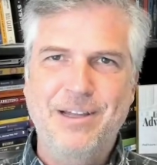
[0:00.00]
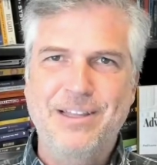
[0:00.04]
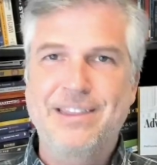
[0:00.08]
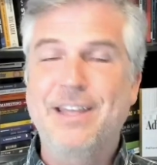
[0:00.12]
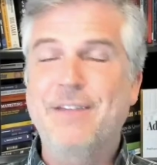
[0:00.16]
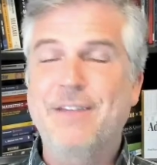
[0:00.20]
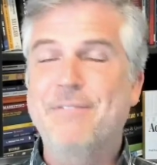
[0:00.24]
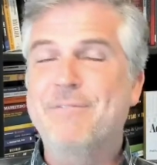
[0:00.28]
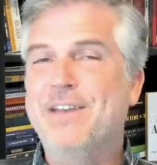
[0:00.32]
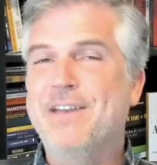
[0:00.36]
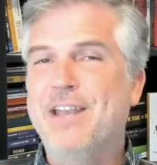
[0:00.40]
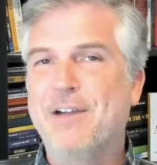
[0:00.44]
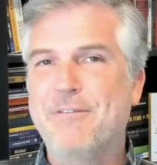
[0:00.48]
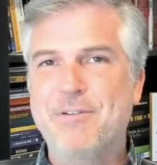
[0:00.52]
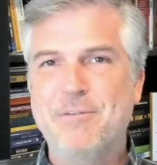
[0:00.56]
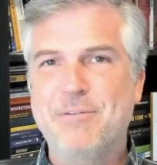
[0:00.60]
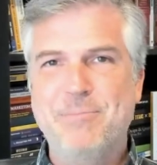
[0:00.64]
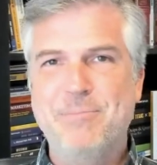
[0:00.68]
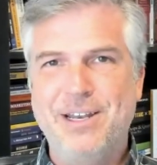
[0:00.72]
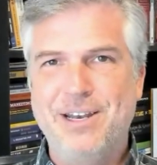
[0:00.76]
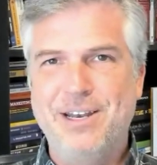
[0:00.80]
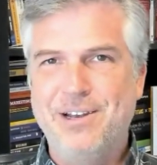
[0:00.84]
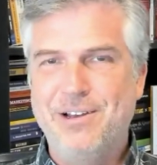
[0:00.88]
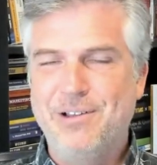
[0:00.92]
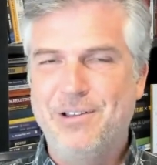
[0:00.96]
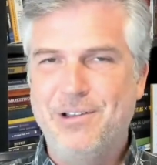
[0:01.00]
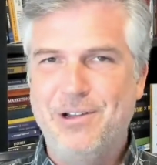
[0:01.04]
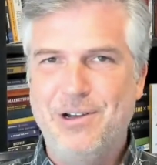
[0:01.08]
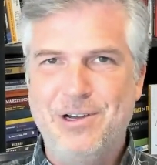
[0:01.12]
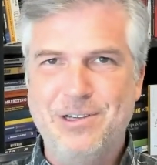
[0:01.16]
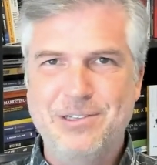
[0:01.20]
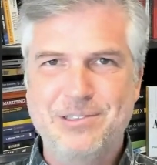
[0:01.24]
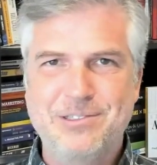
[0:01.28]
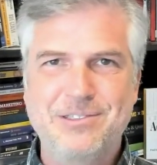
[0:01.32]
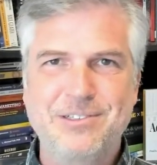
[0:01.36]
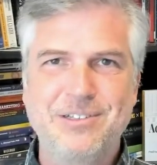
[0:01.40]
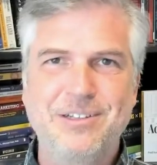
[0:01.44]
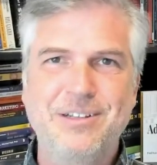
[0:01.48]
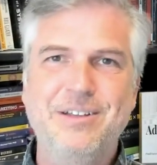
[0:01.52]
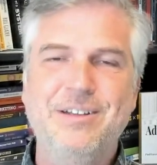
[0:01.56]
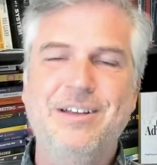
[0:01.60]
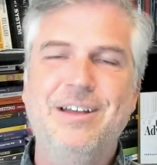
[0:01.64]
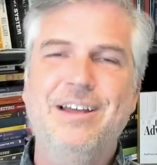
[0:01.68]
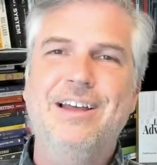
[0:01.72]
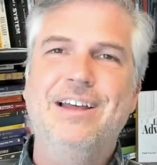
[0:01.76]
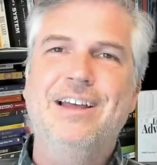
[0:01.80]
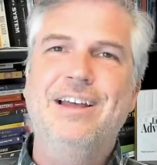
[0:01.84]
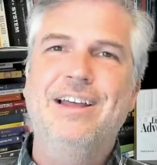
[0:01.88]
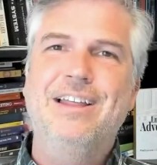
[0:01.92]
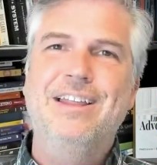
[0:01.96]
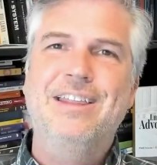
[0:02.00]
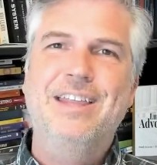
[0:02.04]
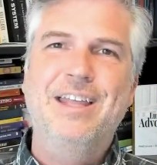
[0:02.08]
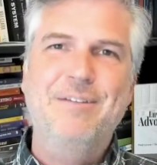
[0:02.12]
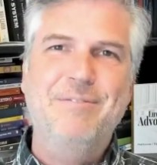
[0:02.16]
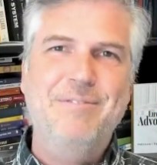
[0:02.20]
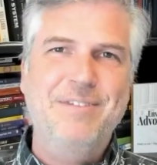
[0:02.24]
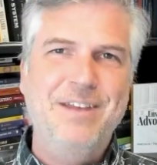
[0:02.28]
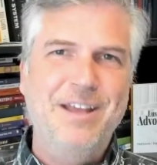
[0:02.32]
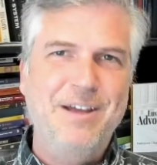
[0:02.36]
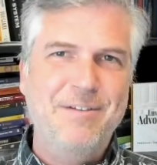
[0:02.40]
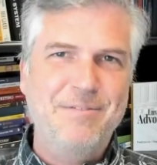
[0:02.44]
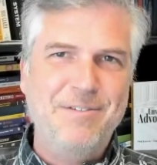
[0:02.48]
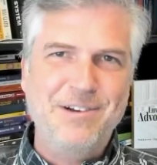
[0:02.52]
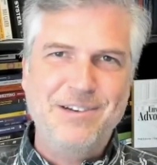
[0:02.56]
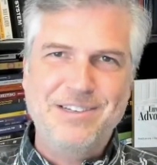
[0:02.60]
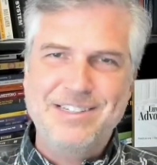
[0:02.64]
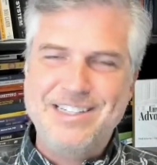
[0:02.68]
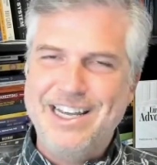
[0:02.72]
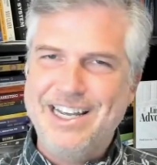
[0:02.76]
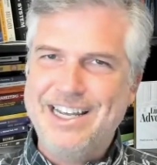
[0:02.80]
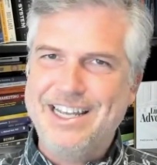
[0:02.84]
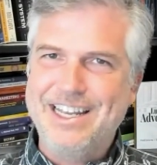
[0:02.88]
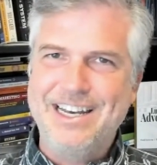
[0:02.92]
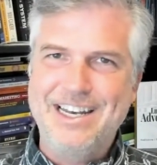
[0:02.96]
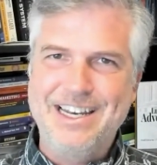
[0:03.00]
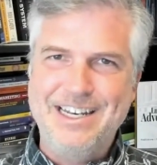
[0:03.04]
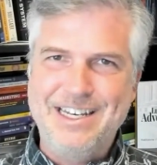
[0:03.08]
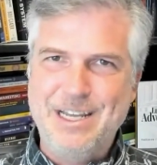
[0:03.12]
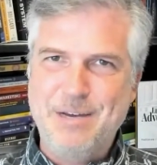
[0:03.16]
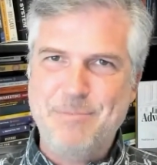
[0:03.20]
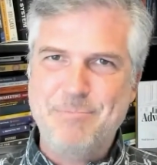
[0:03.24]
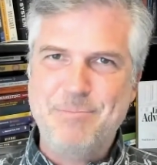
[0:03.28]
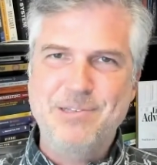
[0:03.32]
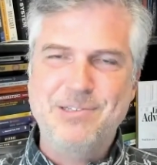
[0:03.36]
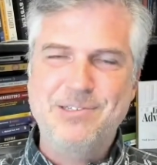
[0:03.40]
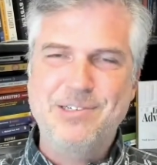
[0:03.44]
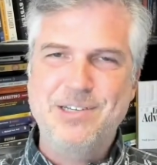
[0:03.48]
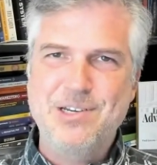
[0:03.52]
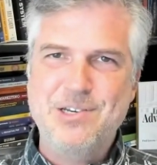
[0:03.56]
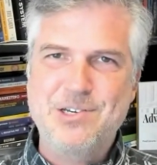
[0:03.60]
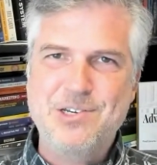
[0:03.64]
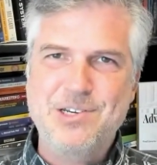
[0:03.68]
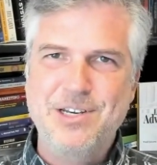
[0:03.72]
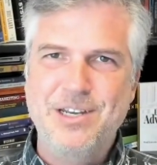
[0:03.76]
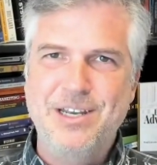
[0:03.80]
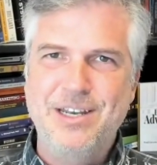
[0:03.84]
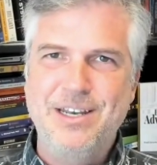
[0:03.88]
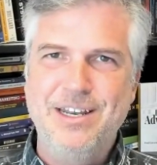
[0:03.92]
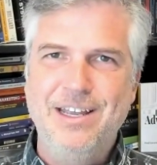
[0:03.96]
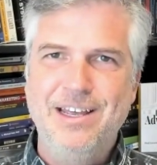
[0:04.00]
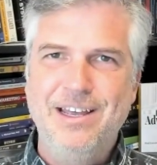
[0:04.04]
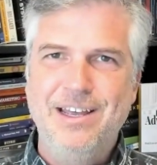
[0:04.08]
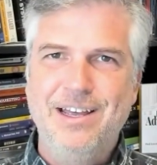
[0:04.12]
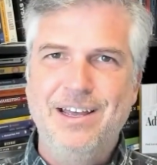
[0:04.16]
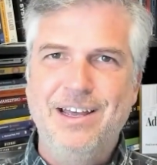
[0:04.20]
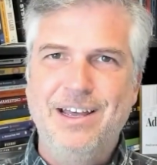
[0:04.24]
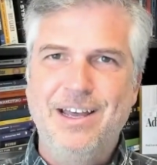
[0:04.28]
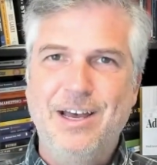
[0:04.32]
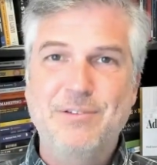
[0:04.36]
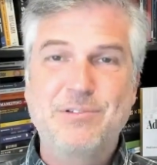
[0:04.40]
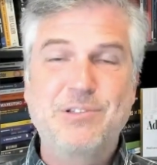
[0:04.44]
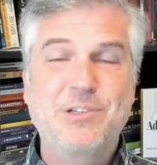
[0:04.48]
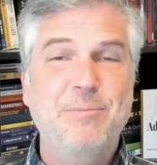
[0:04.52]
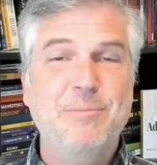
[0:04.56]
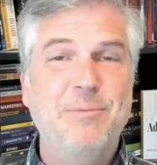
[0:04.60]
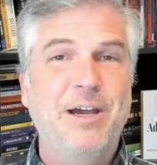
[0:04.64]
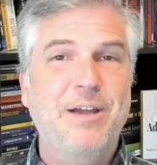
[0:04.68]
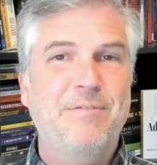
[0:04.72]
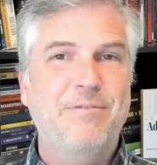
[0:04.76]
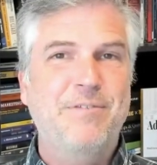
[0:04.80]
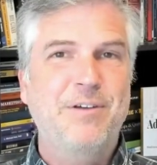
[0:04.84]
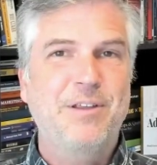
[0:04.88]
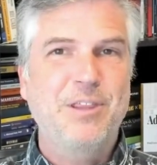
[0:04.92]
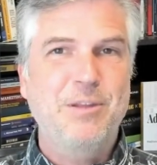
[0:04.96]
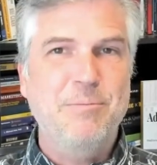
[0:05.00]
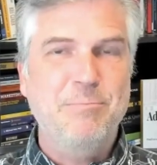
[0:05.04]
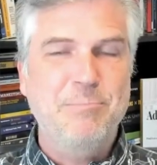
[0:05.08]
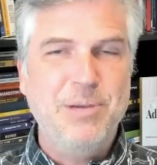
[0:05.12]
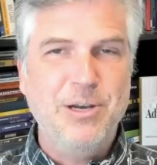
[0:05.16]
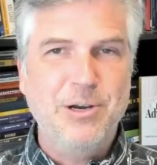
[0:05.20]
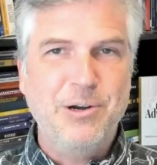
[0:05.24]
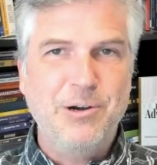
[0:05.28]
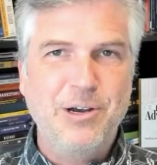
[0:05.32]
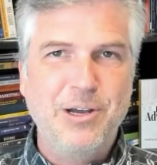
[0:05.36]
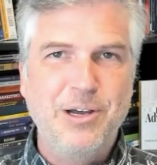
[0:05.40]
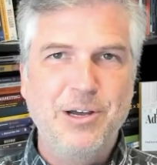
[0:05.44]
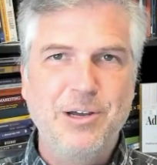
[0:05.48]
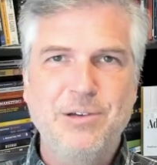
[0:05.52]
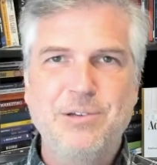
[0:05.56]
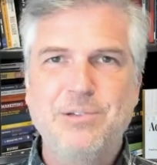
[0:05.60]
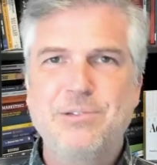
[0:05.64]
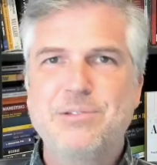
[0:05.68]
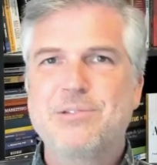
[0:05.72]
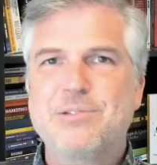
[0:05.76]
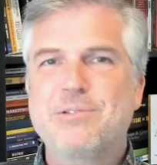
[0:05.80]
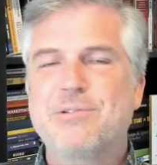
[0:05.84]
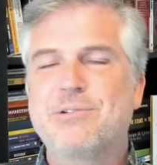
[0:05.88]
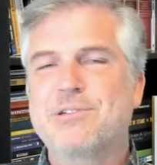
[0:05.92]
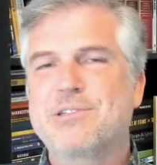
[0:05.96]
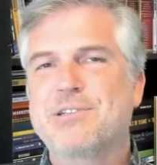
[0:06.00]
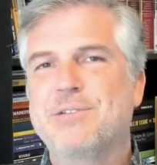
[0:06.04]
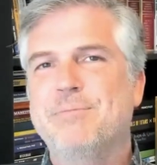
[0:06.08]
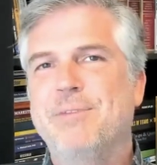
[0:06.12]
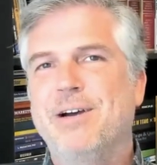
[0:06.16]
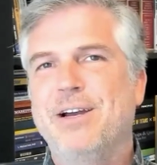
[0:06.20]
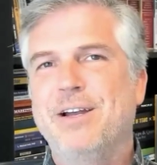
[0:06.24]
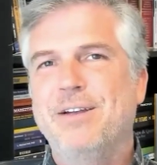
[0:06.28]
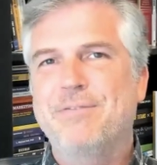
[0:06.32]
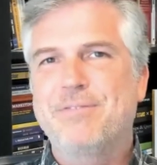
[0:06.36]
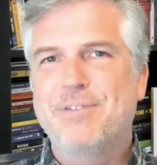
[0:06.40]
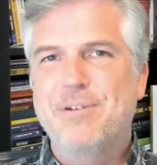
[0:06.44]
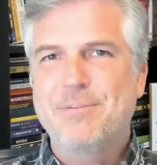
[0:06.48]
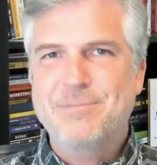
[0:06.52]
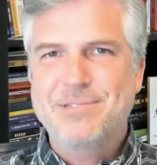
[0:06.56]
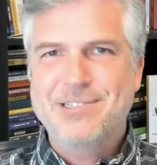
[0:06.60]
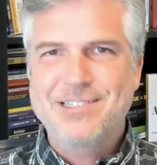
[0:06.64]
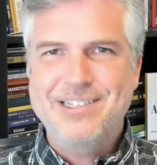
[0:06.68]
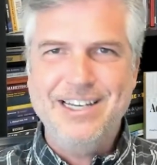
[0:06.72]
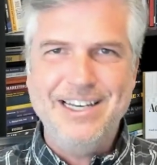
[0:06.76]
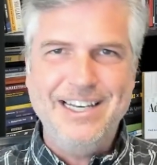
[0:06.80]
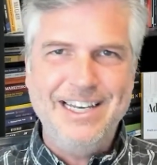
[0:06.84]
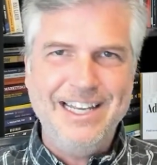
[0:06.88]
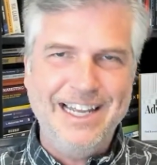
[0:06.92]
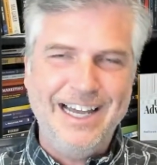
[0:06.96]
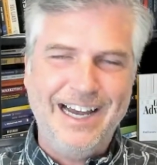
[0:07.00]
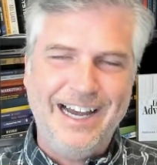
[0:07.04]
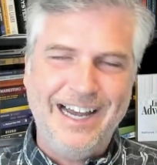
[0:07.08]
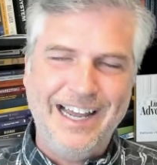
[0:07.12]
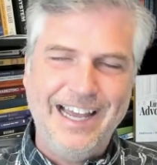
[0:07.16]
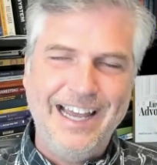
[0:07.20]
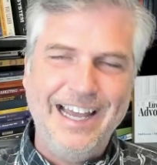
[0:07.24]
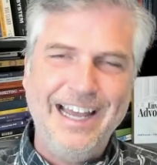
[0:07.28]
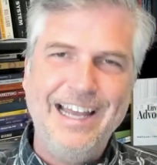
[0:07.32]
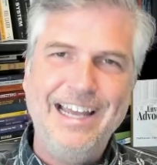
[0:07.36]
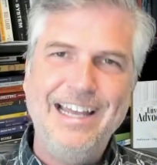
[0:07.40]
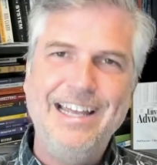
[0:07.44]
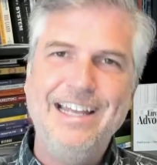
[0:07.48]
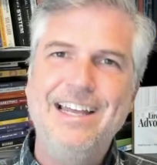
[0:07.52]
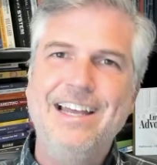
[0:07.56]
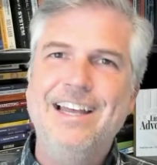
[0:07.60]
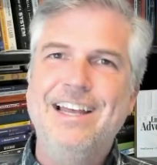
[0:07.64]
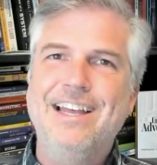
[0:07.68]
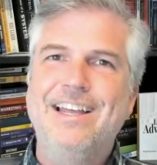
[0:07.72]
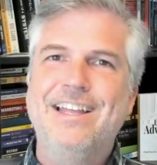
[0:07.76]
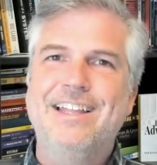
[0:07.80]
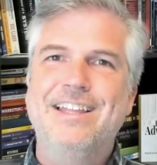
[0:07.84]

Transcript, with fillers: about. They've never been in a lawsuit, they've never taken a deposition of somebody from the bureaus or somebody from CDIA.